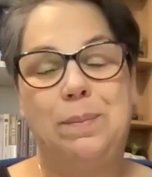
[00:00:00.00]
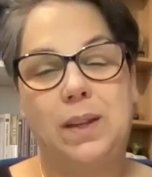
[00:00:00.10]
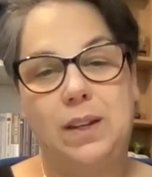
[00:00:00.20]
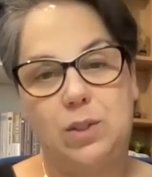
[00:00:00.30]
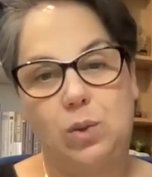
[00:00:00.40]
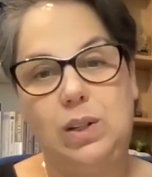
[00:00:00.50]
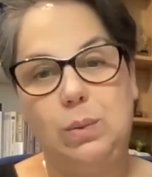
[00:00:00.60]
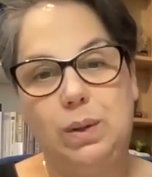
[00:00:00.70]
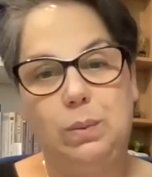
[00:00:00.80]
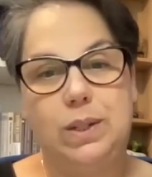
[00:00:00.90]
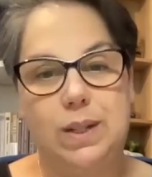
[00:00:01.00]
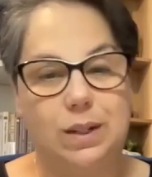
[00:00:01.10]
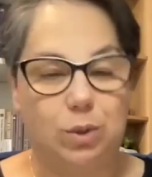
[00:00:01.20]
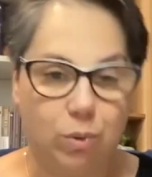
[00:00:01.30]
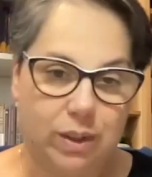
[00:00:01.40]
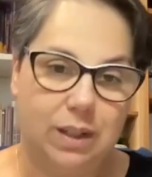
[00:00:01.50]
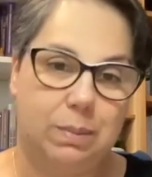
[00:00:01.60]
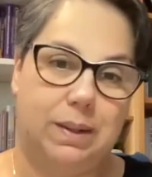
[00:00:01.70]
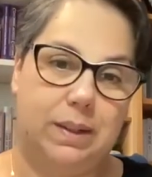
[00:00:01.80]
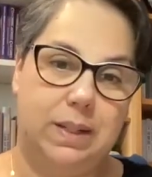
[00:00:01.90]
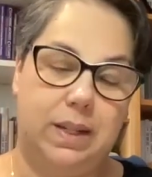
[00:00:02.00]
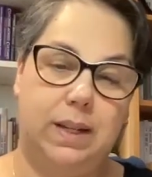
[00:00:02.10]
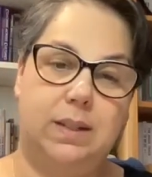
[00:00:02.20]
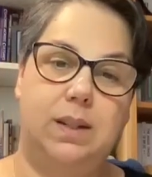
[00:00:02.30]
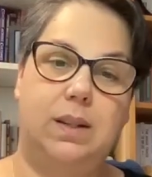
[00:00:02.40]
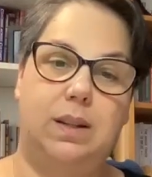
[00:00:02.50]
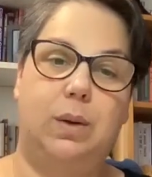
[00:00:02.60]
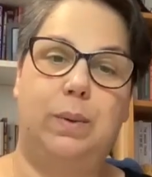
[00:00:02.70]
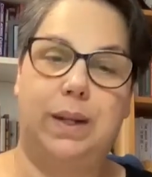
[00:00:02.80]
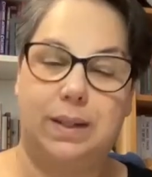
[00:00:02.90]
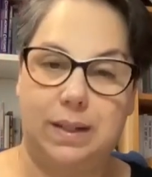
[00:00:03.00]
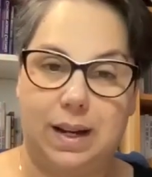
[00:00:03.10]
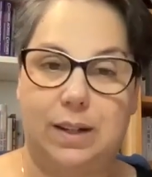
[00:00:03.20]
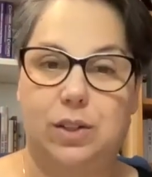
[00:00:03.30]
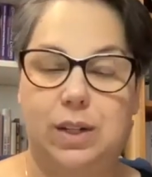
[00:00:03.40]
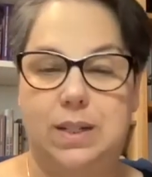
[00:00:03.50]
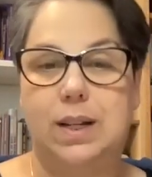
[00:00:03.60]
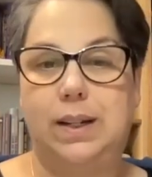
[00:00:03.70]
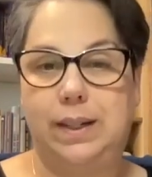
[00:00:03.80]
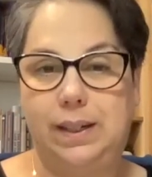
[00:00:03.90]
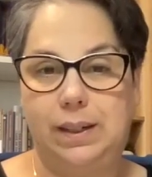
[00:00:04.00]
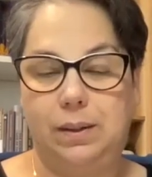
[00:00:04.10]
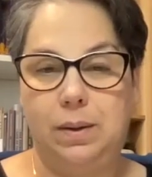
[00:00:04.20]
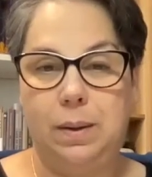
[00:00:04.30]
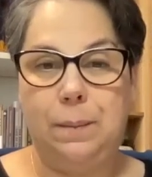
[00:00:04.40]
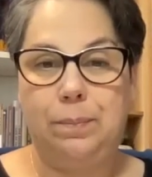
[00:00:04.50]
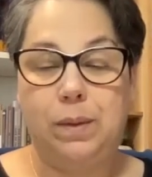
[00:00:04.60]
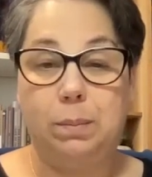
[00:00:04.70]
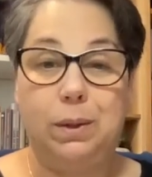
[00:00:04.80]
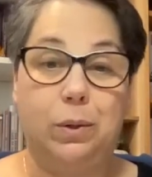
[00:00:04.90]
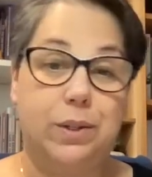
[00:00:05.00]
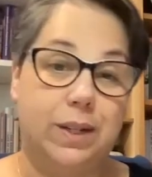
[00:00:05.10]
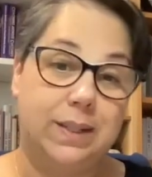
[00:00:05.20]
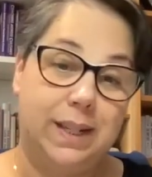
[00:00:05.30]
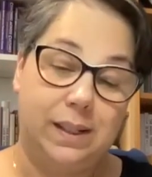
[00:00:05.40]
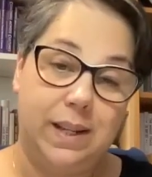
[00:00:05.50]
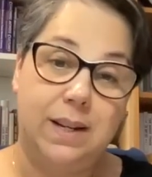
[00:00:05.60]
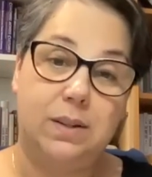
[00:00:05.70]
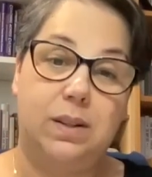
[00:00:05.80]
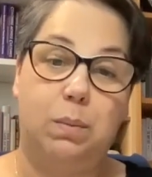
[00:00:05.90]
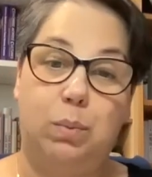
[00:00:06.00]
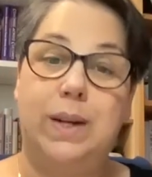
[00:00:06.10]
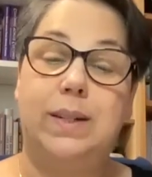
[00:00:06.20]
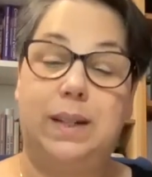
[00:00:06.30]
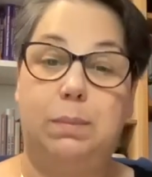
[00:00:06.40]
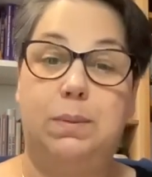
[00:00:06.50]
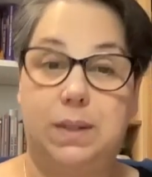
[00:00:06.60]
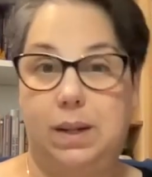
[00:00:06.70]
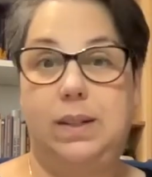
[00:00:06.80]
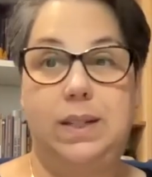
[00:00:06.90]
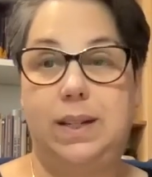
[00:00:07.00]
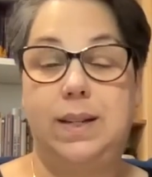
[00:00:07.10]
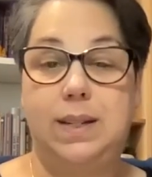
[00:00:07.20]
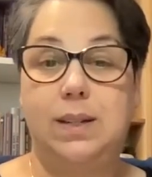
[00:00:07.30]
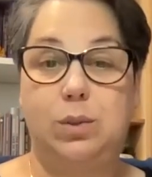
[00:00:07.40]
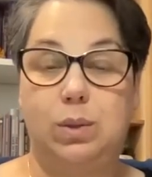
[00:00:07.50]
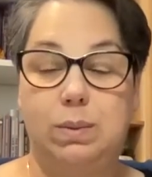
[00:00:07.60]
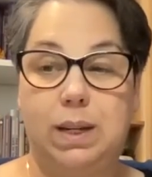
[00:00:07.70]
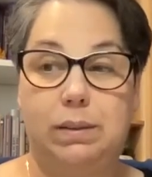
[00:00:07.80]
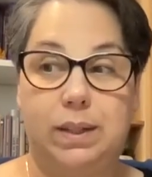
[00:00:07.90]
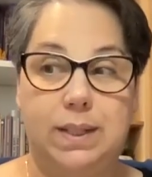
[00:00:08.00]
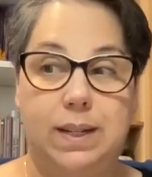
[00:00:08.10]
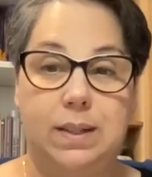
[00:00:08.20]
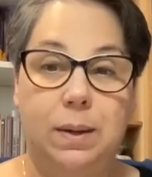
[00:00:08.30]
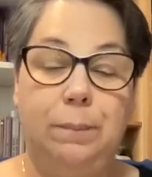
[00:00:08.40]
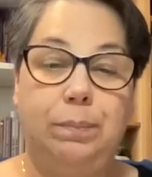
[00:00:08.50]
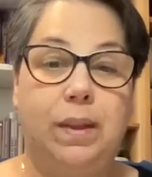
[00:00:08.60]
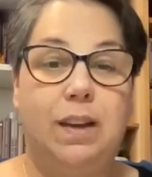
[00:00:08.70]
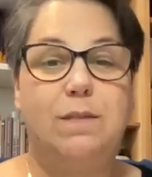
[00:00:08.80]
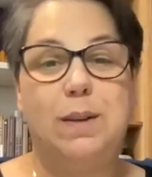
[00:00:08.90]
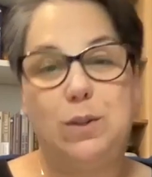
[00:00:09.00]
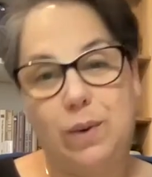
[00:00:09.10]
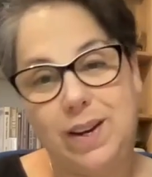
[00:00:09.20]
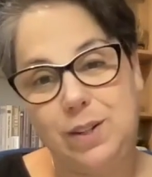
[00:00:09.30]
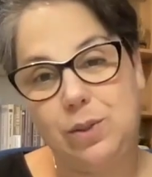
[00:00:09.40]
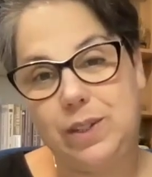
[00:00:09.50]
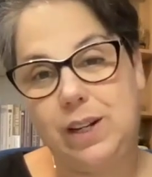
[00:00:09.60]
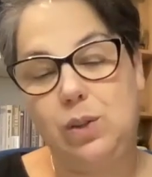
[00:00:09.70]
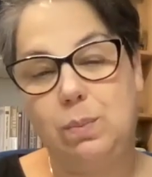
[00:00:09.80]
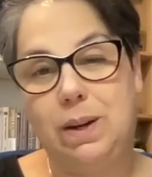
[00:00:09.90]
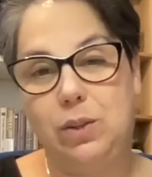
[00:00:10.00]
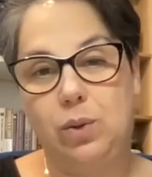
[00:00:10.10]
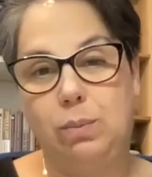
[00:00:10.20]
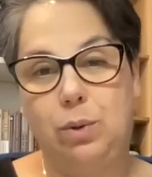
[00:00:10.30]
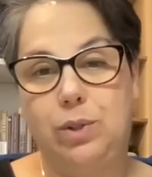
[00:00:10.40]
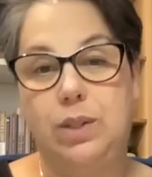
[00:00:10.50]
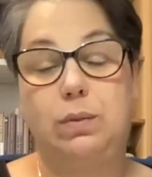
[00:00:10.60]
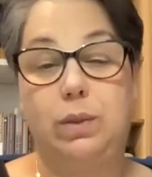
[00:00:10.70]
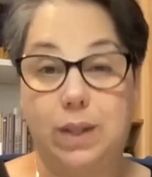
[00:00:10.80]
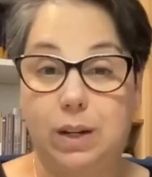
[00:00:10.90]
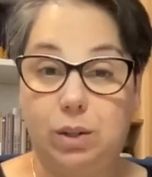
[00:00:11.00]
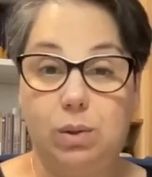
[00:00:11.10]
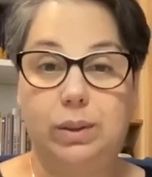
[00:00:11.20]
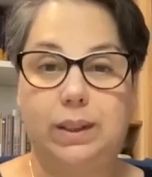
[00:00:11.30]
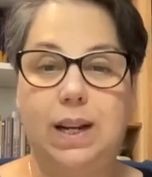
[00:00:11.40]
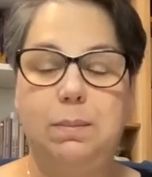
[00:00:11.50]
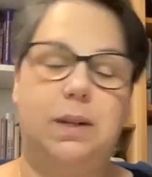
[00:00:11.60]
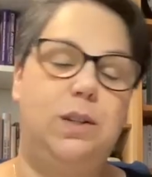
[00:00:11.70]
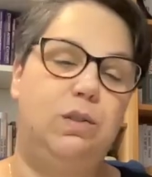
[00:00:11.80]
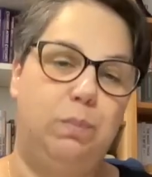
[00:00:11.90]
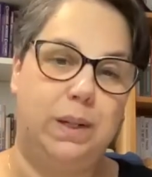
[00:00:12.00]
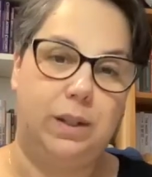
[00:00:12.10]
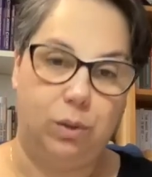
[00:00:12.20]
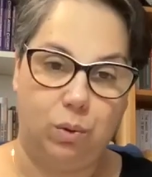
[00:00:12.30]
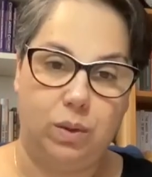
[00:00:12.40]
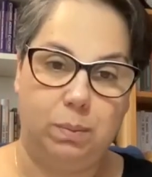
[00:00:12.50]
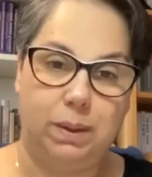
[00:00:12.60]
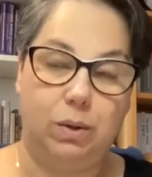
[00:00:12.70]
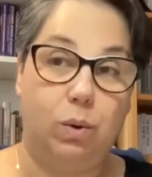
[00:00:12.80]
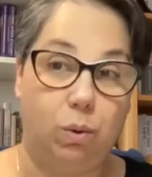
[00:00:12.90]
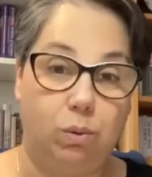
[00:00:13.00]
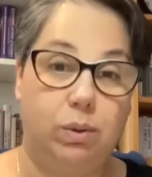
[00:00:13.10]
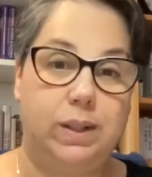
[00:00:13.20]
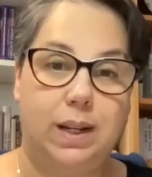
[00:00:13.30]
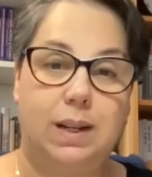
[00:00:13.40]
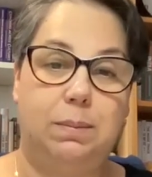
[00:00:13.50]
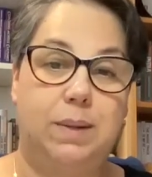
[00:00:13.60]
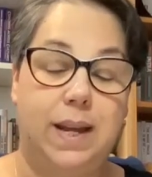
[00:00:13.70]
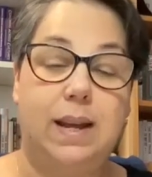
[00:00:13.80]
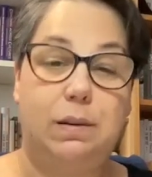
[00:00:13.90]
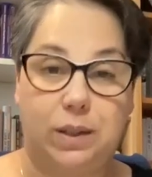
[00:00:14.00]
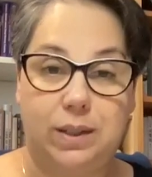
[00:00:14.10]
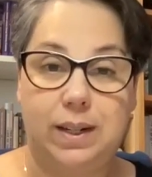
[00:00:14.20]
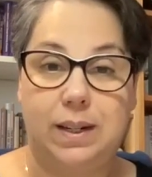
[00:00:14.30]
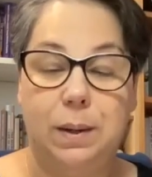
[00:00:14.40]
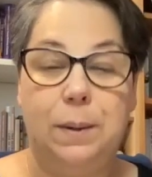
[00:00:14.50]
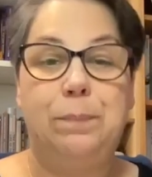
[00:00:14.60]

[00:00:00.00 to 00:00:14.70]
It's only when we start talking about these things that we can actually start healing. Because until then, the brain keeps this idea to himself that says, I've been trying to tell you about your emotions for such a long time, and you've been ignoring me all the time, day after day.